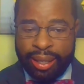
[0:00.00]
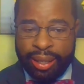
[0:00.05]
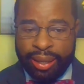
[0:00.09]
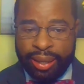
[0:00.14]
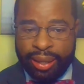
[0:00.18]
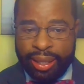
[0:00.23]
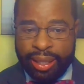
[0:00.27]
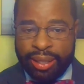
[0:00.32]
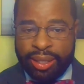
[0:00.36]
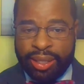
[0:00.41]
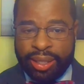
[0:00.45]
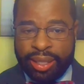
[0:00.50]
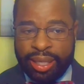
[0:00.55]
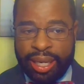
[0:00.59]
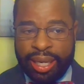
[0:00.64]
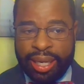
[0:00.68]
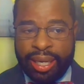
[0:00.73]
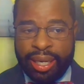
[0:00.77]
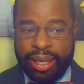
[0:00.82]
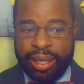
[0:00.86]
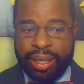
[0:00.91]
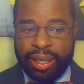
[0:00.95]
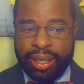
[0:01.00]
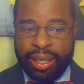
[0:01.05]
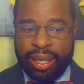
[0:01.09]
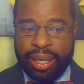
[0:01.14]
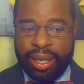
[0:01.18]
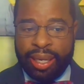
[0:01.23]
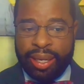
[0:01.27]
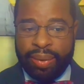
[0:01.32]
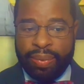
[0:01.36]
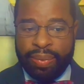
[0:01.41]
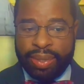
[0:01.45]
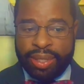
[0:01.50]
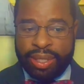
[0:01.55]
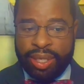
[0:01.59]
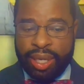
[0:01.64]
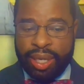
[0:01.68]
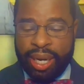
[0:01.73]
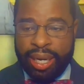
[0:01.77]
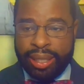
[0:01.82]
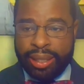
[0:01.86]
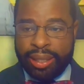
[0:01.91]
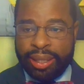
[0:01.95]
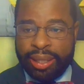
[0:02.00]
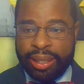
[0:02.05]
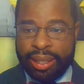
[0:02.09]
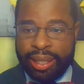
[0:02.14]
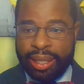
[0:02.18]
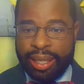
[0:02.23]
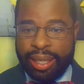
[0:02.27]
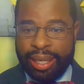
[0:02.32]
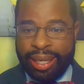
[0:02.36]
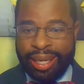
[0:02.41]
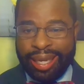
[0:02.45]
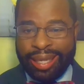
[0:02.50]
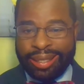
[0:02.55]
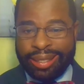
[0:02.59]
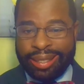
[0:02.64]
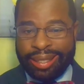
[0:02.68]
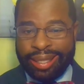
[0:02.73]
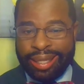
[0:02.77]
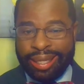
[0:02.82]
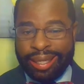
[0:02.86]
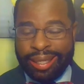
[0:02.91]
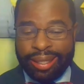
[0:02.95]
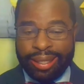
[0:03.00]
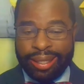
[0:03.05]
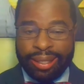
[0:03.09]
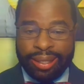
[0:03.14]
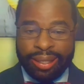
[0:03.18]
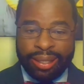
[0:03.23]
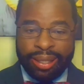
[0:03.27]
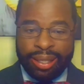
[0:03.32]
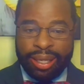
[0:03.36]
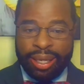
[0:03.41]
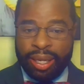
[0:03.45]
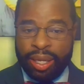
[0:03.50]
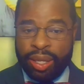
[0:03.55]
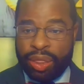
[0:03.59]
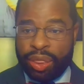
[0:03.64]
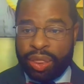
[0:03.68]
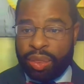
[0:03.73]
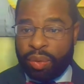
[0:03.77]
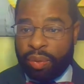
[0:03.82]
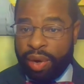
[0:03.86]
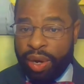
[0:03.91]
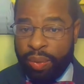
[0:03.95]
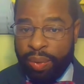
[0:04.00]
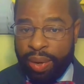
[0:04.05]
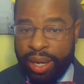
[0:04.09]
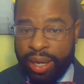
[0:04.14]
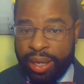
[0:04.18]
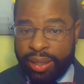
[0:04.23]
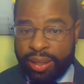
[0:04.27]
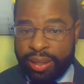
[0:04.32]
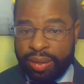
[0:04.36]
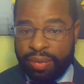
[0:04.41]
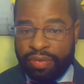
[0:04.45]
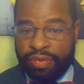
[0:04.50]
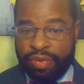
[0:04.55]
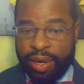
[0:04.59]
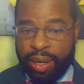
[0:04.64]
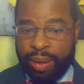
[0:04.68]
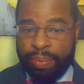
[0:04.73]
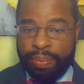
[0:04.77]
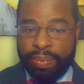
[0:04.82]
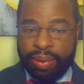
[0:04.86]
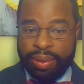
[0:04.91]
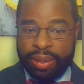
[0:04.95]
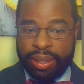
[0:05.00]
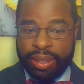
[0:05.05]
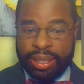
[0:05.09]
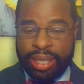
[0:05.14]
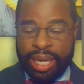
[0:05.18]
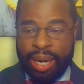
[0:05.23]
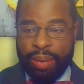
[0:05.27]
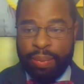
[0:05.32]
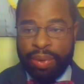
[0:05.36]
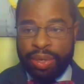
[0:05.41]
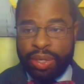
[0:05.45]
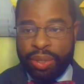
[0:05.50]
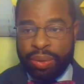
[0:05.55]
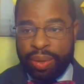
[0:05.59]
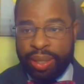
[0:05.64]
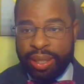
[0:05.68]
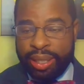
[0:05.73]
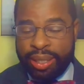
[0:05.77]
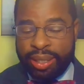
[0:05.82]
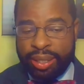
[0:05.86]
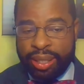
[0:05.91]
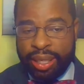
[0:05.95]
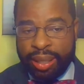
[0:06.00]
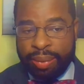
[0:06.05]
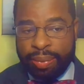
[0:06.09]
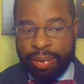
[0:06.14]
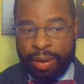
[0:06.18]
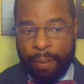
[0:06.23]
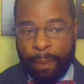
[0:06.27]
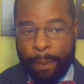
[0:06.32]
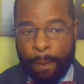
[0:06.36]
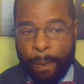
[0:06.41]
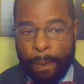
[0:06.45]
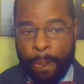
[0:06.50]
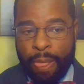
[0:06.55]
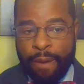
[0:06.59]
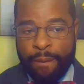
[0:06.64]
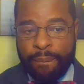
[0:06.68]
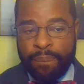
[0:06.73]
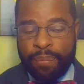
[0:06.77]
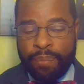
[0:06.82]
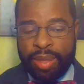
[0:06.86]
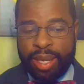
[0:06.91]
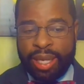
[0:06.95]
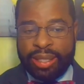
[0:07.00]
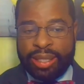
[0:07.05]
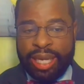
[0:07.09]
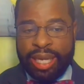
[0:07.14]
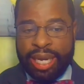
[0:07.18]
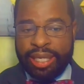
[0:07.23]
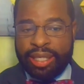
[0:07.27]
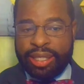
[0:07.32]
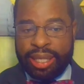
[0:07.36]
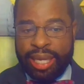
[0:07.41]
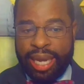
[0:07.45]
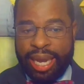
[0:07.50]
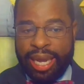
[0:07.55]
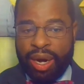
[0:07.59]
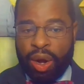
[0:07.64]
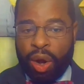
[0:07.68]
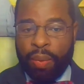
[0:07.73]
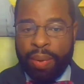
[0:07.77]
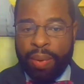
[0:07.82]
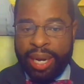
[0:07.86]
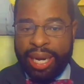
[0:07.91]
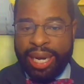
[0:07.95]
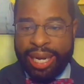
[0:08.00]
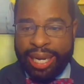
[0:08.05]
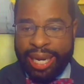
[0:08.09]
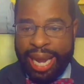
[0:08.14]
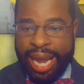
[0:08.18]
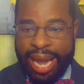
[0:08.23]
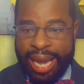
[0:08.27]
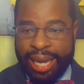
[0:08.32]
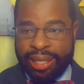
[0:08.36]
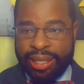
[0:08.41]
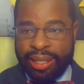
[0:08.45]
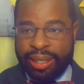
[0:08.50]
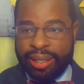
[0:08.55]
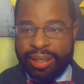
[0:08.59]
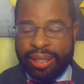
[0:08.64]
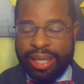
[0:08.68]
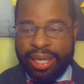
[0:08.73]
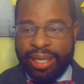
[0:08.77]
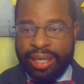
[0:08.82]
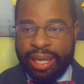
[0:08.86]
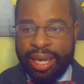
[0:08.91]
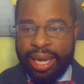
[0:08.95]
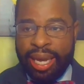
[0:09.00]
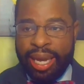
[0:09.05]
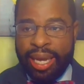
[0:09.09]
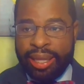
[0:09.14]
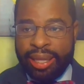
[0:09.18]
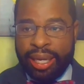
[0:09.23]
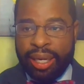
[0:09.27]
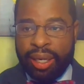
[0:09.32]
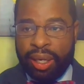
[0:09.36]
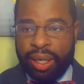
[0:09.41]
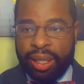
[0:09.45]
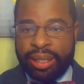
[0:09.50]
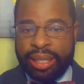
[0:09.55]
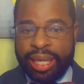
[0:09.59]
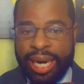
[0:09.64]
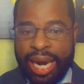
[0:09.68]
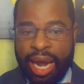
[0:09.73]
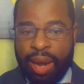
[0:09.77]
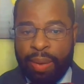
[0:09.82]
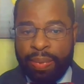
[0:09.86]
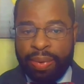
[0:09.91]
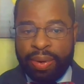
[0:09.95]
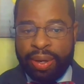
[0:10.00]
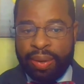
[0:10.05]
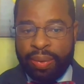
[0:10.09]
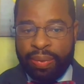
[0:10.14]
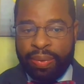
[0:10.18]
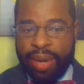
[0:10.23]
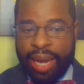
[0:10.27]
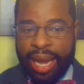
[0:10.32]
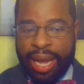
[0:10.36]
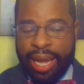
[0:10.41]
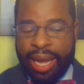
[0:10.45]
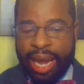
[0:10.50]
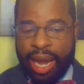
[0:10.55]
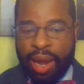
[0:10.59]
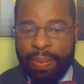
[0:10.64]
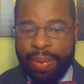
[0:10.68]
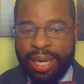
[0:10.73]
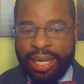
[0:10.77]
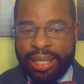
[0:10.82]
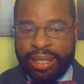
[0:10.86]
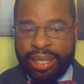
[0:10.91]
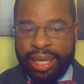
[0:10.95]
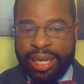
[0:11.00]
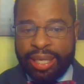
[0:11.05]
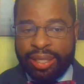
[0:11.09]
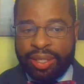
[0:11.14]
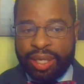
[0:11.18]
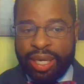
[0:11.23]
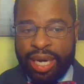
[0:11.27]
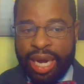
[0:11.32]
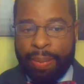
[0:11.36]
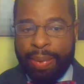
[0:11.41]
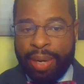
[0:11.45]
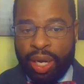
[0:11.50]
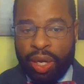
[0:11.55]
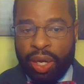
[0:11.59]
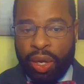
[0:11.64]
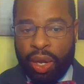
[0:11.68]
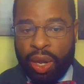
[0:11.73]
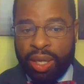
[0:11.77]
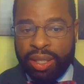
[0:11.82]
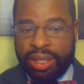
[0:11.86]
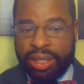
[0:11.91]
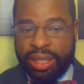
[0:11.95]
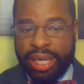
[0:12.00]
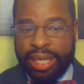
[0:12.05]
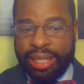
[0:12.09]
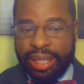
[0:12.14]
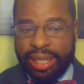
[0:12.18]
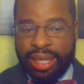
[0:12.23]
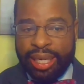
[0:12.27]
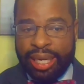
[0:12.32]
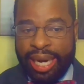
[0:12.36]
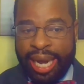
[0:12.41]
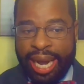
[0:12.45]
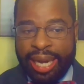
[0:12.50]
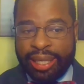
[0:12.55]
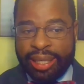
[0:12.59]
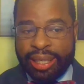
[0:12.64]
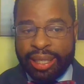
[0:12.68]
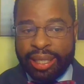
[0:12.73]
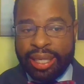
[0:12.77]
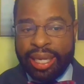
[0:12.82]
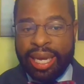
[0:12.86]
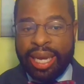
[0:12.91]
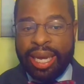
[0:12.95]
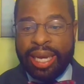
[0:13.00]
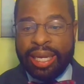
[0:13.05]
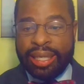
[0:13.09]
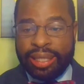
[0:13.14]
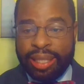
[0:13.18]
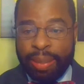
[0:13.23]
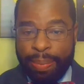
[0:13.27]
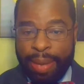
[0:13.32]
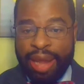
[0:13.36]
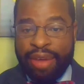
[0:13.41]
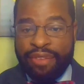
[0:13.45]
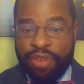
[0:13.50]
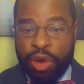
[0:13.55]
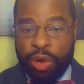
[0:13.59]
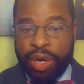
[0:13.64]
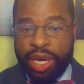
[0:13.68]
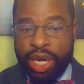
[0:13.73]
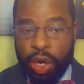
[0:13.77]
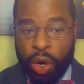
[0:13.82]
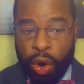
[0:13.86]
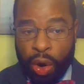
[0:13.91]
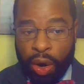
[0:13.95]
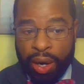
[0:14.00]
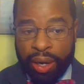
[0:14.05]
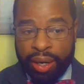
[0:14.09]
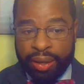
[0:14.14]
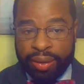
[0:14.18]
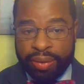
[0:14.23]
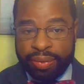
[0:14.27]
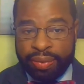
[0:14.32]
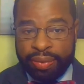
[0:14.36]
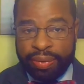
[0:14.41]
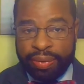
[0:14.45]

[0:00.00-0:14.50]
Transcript: this study was done less than 3 weeks from the time we're doing this segment. States had already enacted. They looked at how many states and how many laws states had enacted to make voting harder